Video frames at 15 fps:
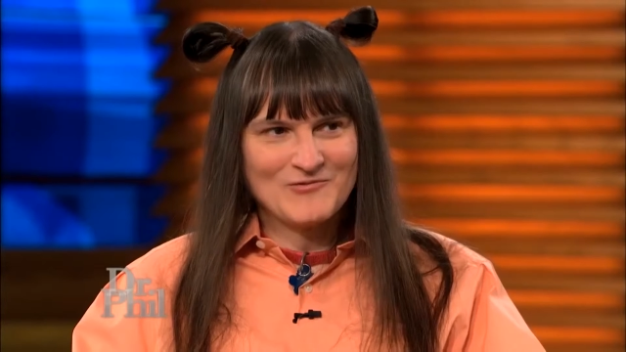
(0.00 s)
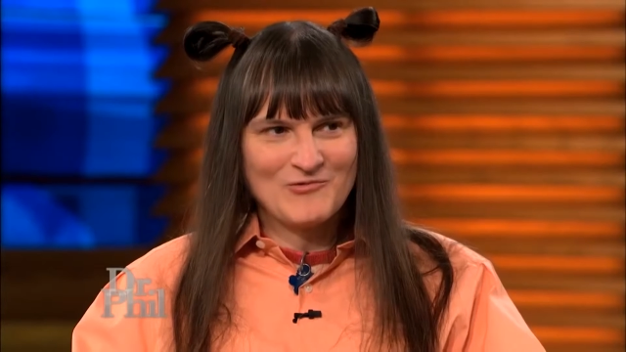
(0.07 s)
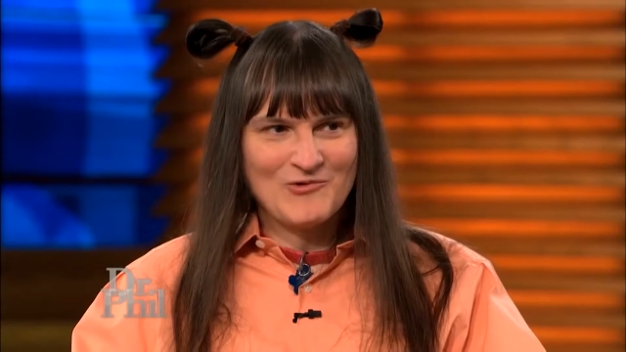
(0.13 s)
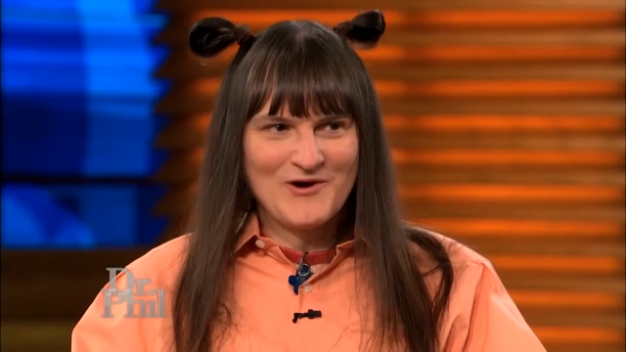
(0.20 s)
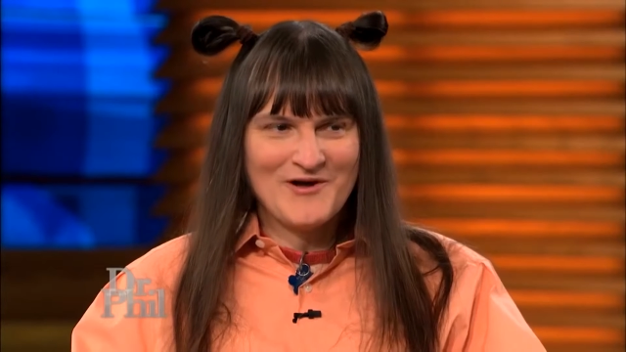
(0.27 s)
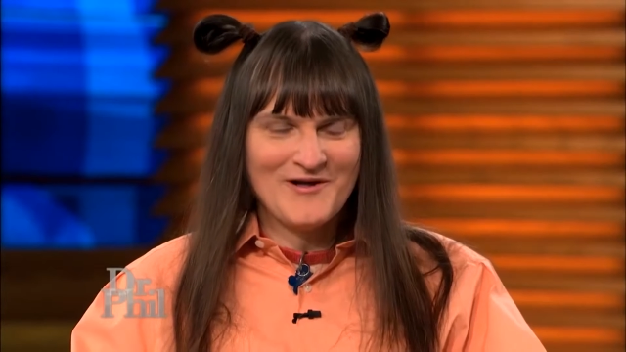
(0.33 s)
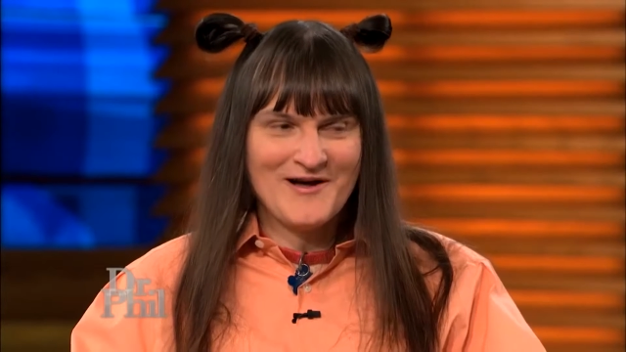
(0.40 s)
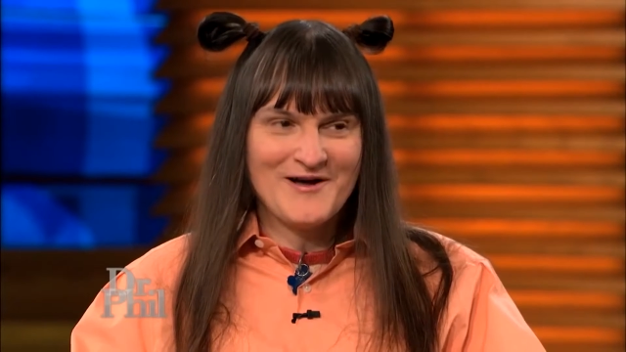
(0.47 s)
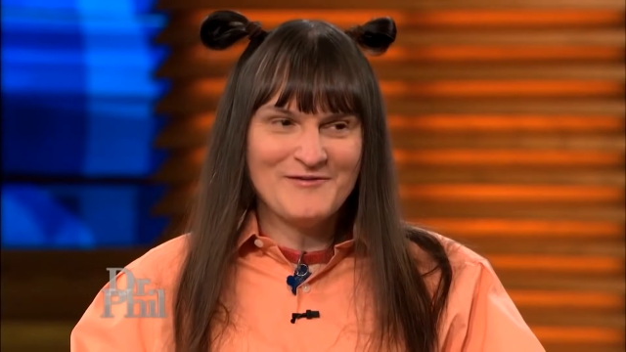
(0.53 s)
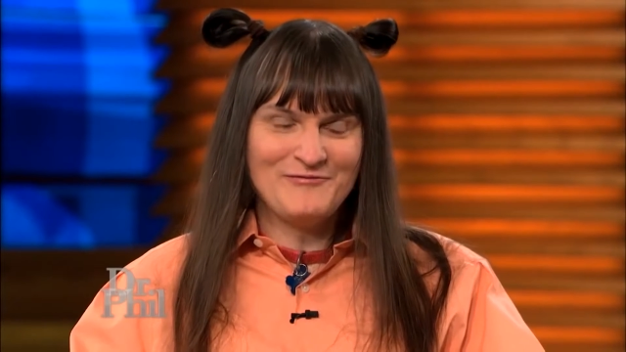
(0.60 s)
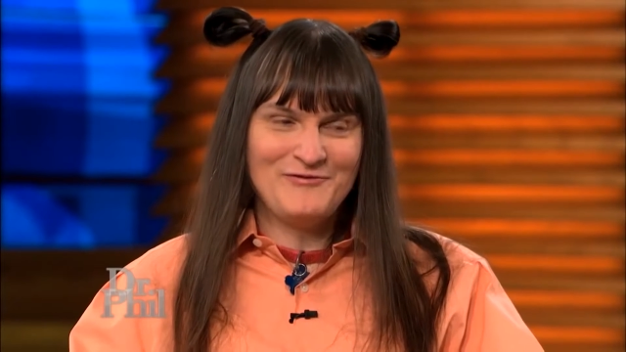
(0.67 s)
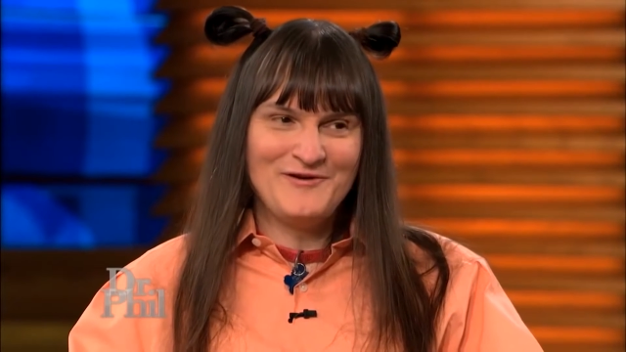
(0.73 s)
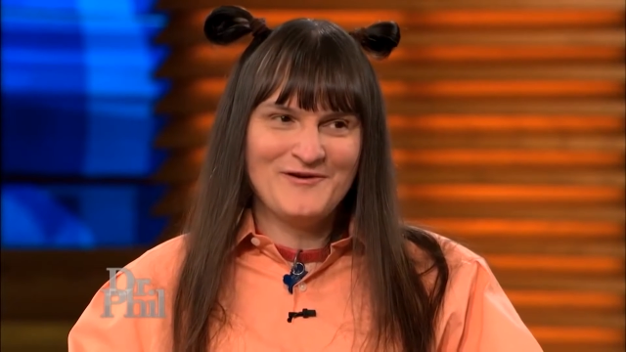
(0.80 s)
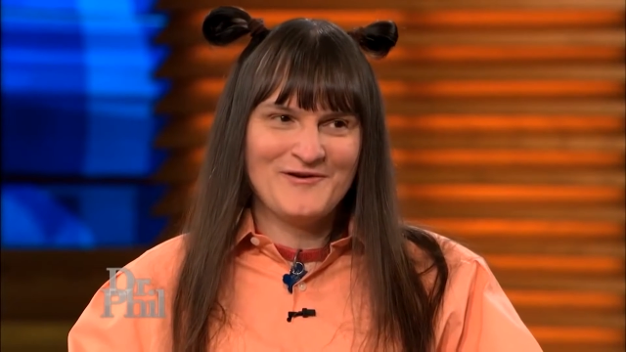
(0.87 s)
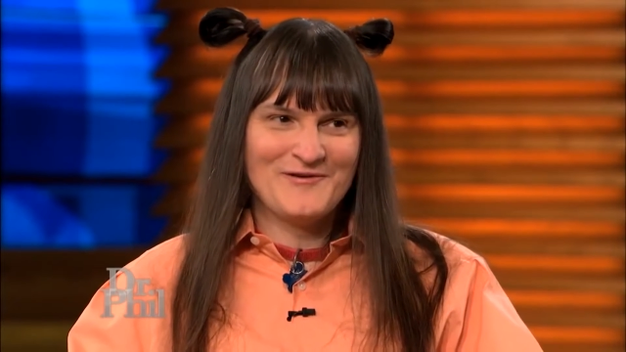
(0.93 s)
Well, I
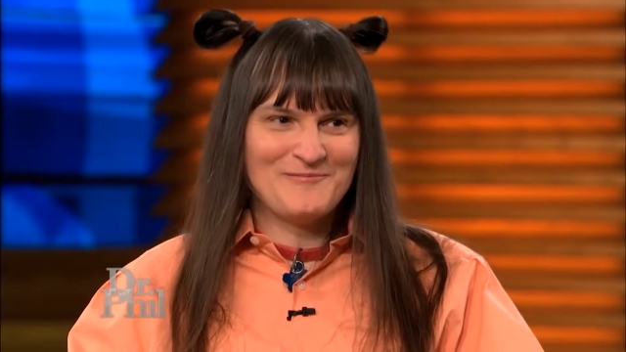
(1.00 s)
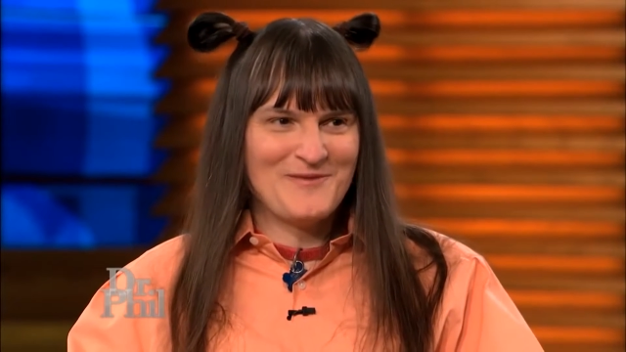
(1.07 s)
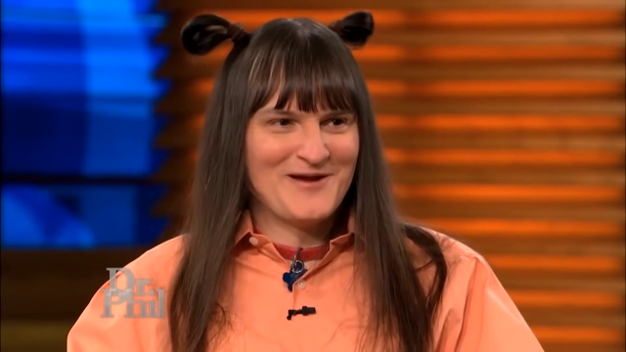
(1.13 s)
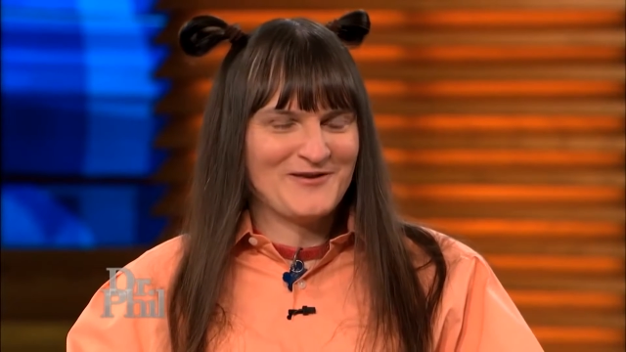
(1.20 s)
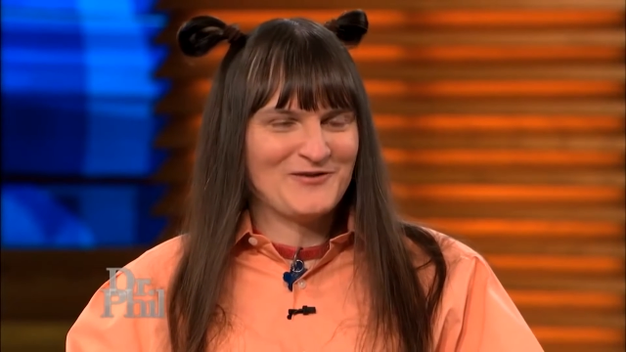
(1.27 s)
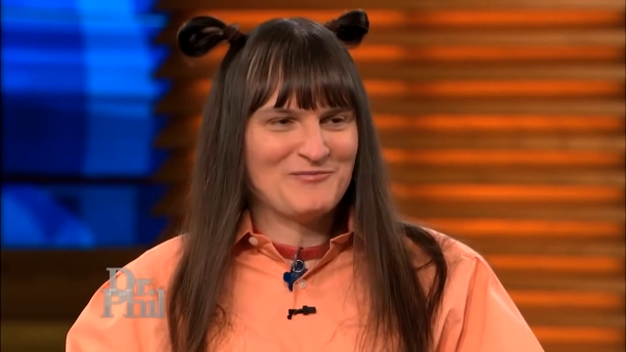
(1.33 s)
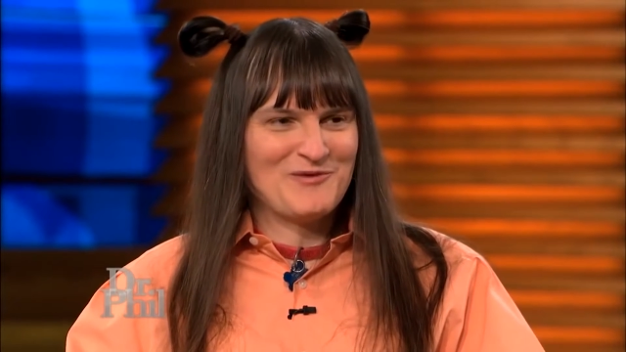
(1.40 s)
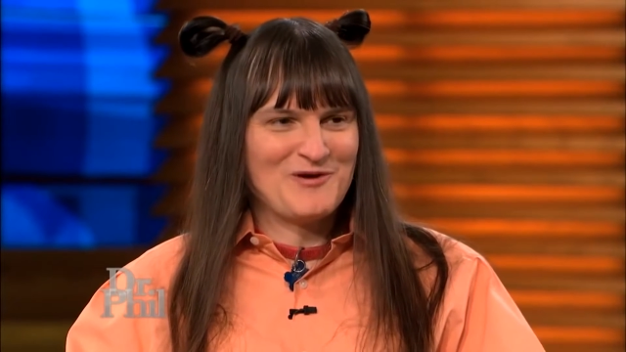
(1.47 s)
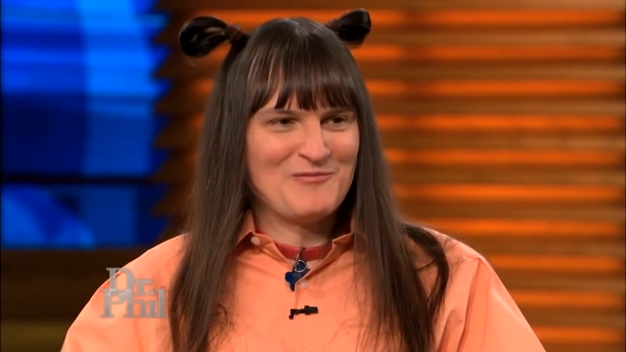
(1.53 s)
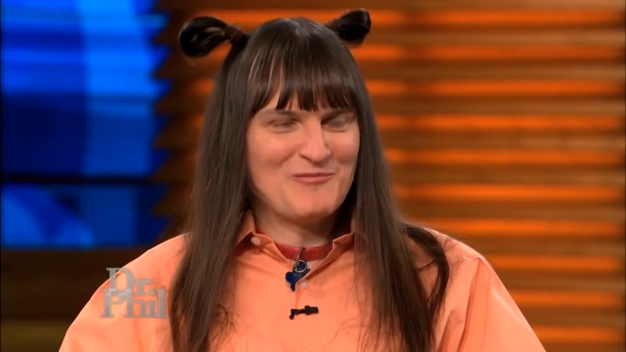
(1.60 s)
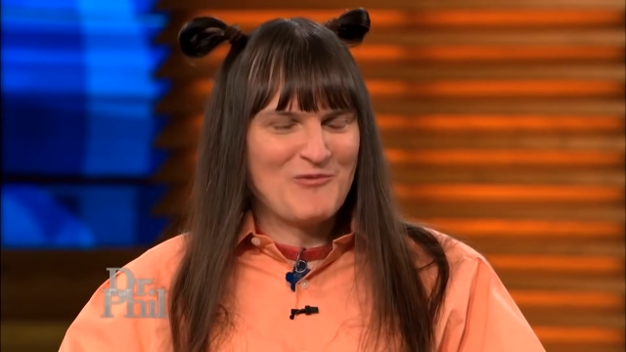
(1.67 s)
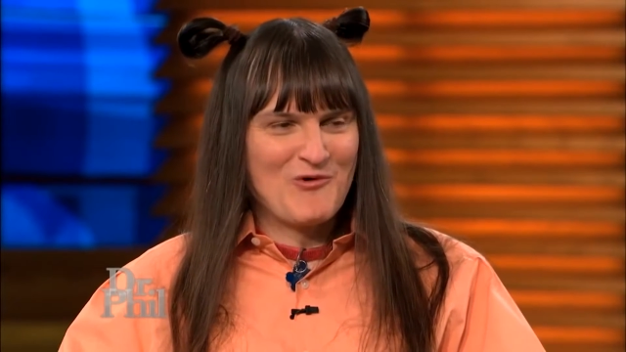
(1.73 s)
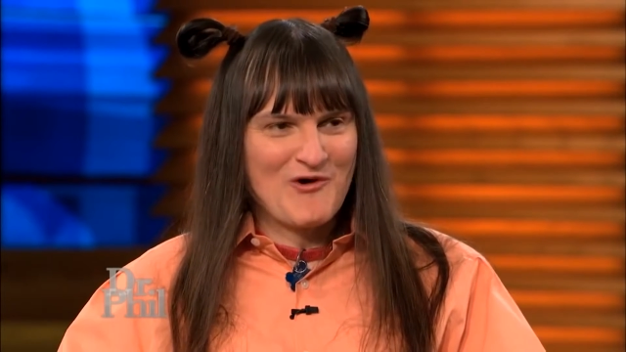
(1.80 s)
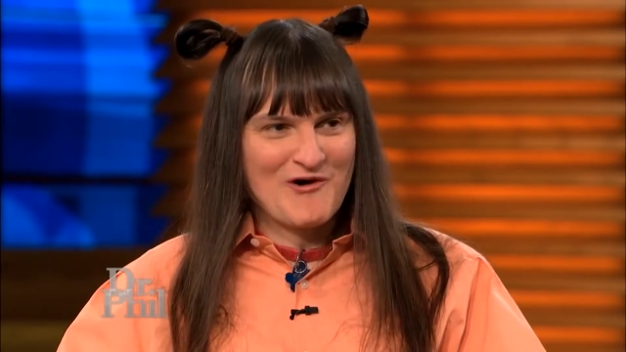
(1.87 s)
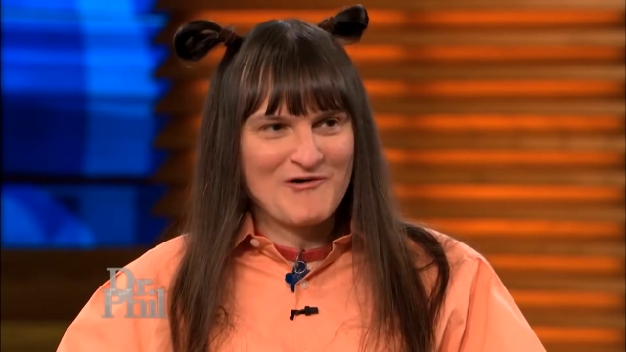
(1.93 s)
feel it makes me
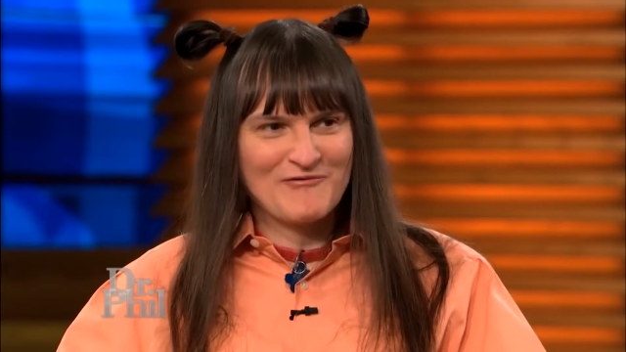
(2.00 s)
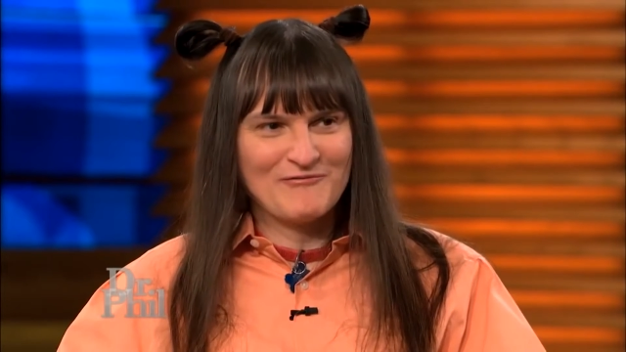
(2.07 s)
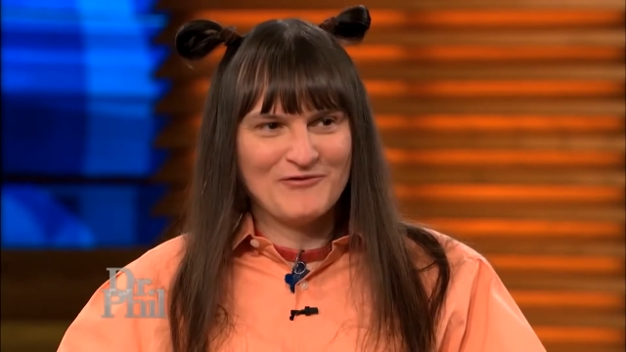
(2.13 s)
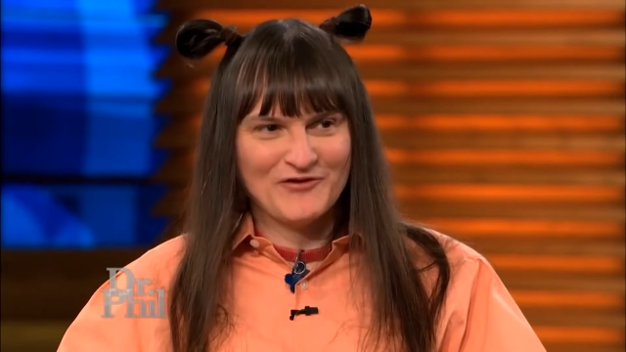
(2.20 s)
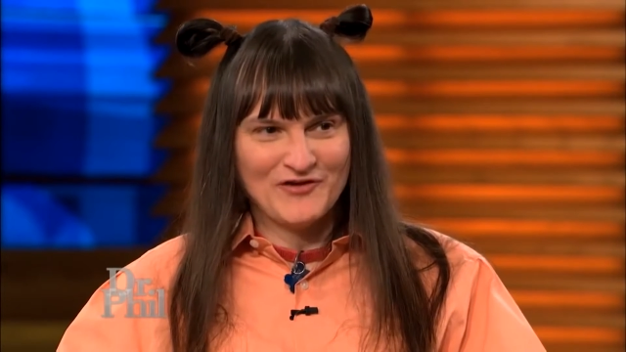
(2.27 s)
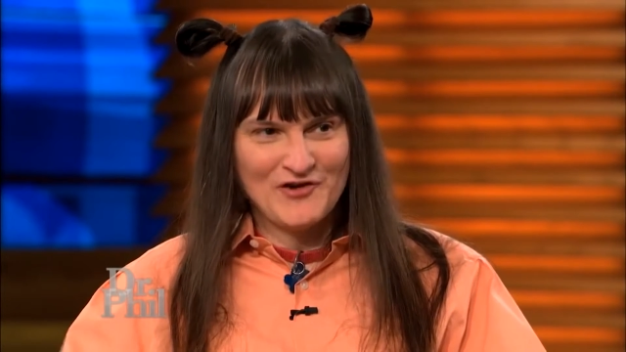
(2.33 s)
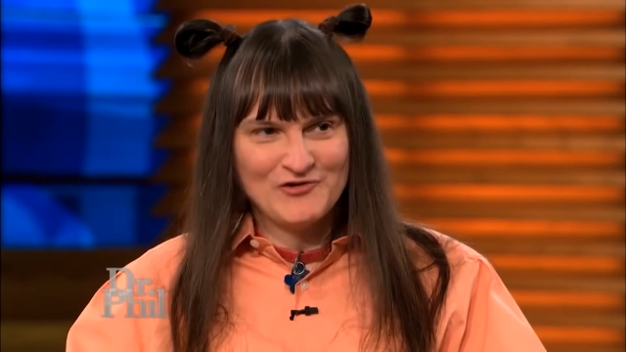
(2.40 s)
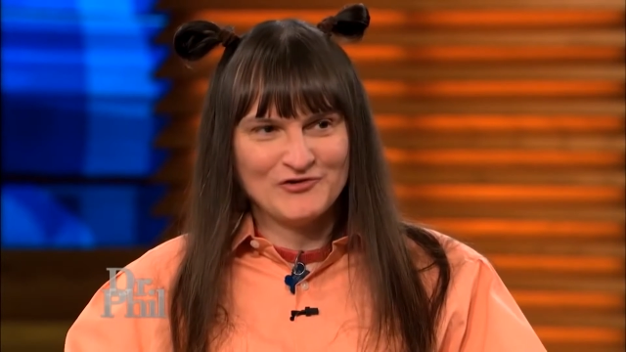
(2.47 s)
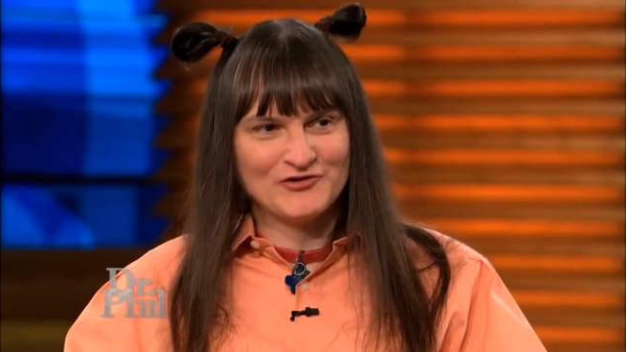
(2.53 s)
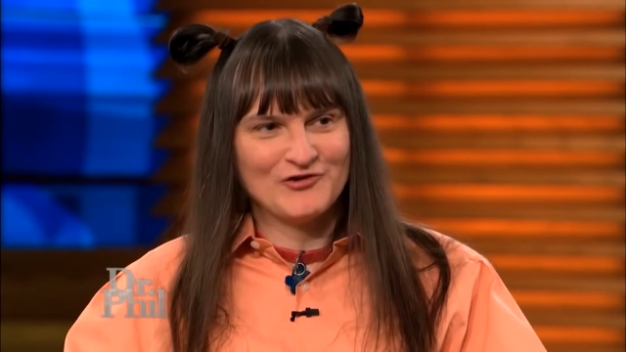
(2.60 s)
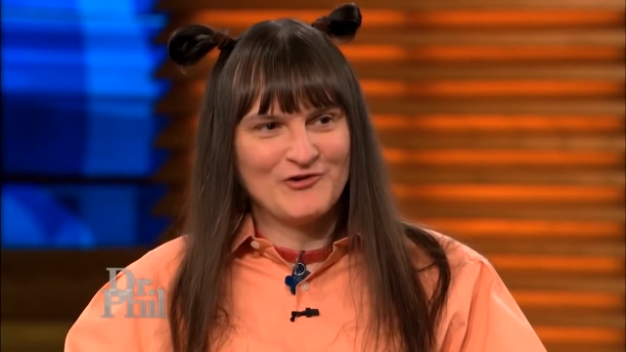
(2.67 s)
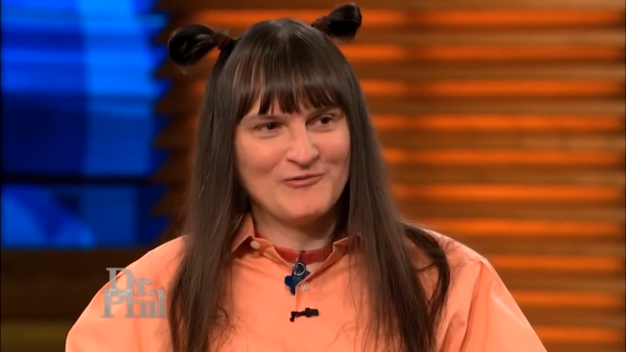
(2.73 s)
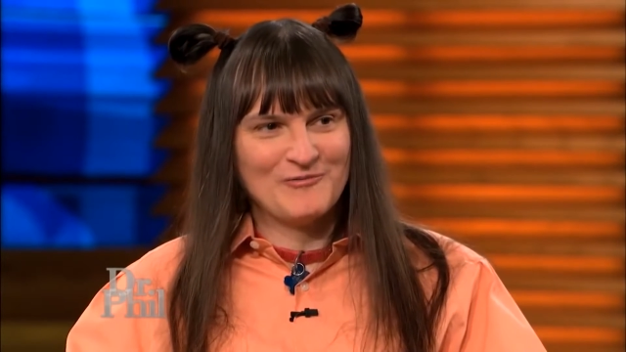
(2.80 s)
more of social